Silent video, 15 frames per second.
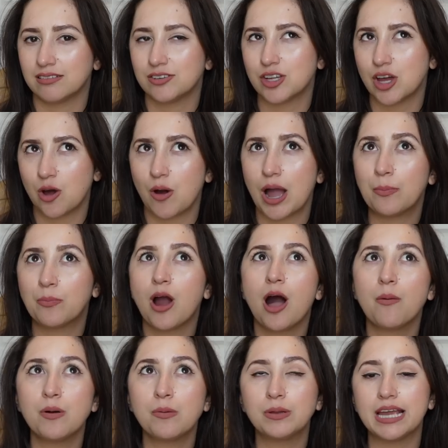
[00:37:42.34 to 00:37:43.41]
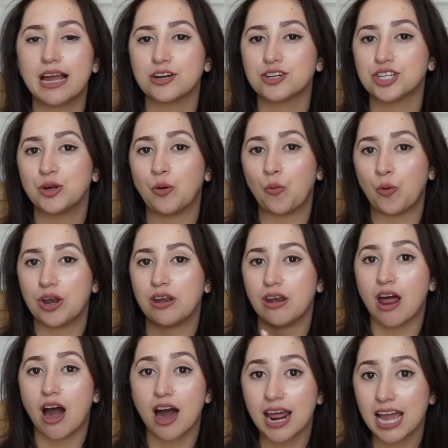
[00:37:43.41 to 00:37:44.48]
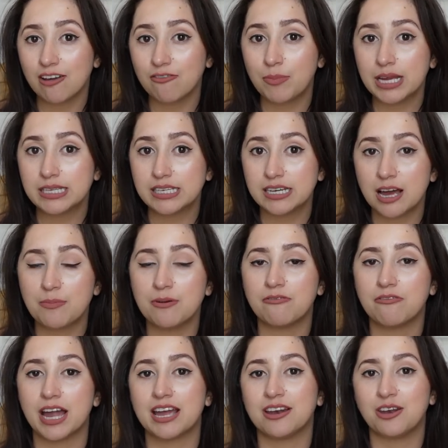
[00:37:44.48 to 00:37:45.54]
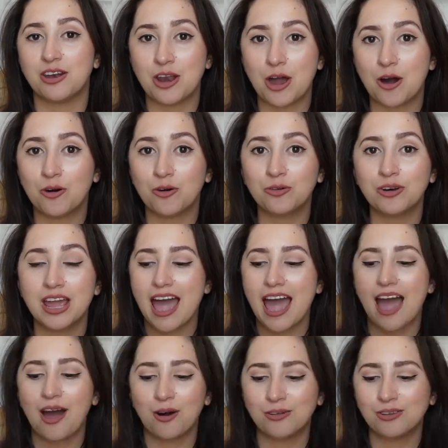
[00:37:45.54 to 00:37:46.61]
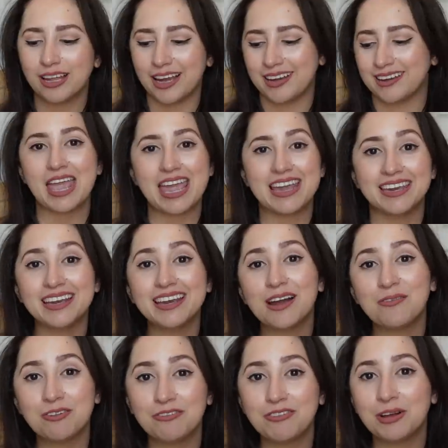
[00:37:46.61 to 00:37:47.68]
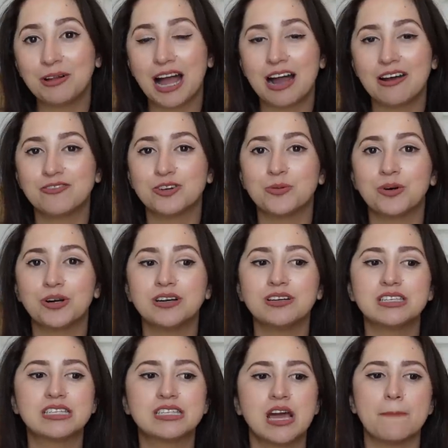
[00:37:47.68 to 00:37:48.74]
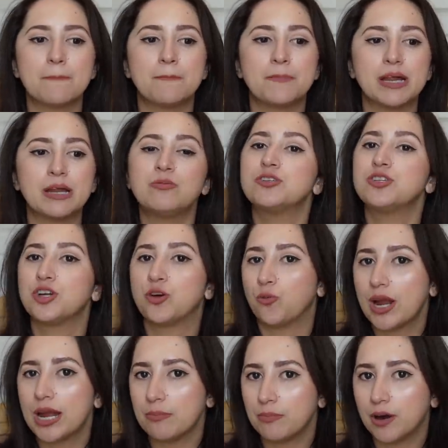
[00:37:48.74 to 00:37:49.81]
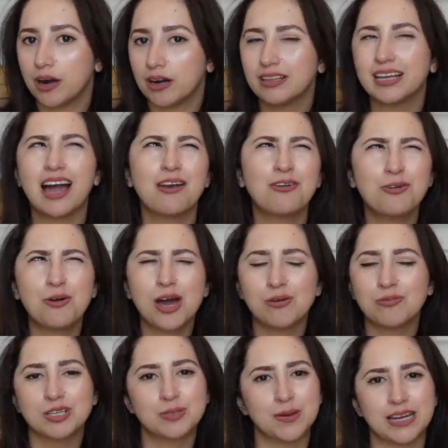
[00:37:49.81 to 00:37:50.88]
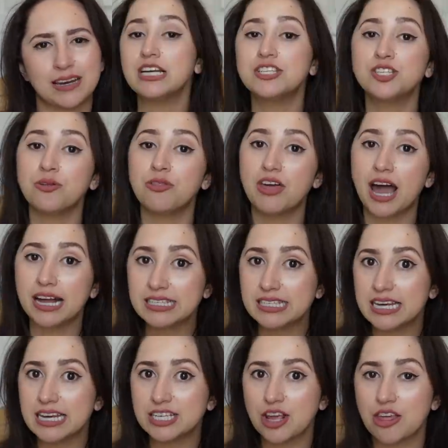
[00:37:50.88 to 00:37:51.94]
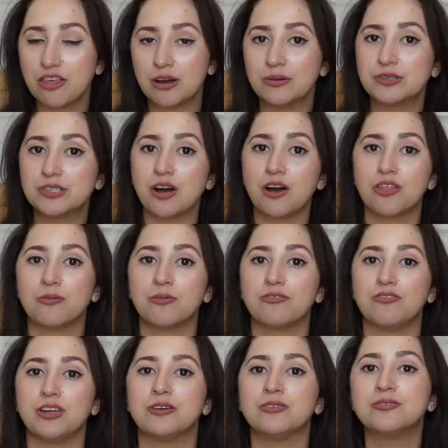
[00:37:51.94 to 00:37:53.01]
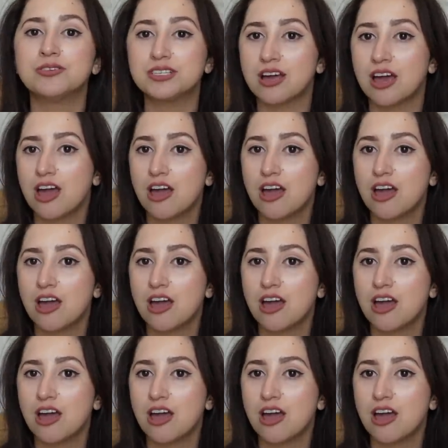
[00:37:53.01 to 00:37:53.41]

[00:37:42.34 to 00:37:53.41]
So I probably actually would not have picked it up if I had known how like icky I would feel afterwards, but it was a great book. Like I don't know how to explain it. So that's it. Those are the reviews